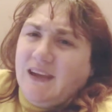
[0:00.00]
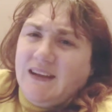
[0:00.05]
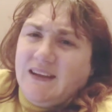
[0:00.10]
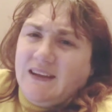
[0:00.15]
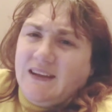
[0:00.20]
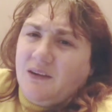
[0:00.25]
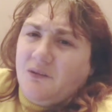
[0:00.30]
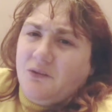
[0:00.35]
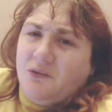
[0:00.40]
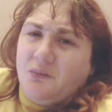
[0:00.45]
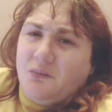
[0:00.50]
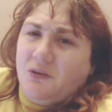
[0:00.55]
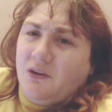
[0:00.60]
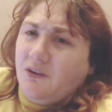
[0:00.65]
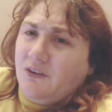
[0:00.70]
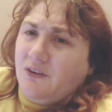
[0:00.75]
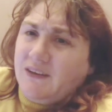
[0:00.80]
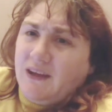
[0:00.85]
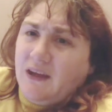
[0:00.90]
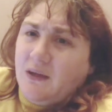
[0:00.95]
I know I'm not gonna
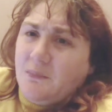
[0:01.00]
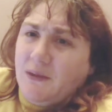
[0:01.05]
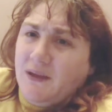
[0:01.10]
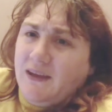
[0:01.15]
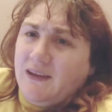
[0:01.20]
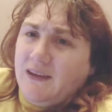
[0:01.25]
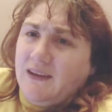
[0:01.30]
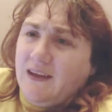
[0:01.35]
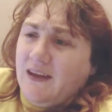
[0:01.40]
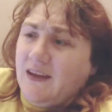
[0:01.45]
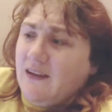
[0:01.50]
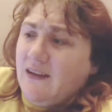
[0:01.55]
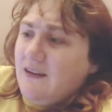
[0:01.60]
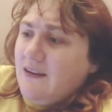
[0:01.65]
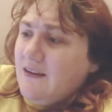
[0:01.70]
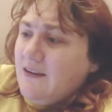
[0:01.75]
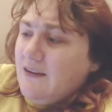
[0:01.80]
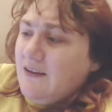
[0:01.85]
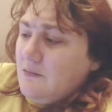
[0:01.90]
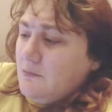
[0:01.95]
get a bit in it,
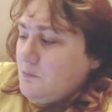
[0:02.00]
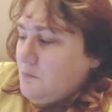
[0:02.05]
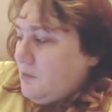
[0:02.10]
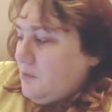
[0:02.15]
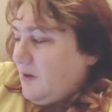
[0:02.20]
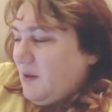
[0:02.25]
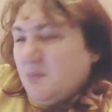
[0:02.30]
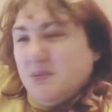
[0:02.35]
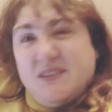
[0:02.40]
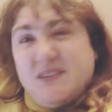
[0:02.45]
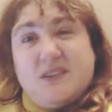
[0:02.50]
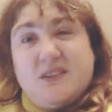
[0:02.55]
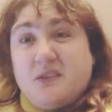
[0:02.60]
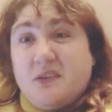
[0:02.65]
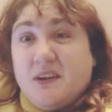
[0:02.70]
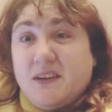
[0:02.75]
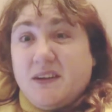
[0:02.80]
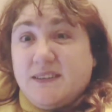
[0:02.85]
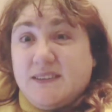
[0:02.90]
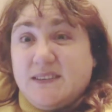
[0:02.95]
but I'm still gonna
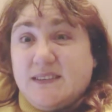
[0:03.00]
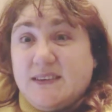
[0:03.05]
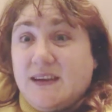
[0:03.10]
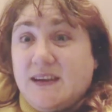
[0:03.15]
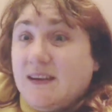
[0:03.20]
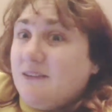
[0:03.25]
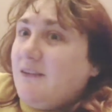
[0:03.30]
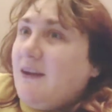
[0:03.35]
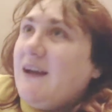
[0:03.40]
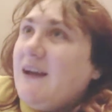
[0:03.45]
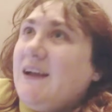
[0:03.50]
audition anyway.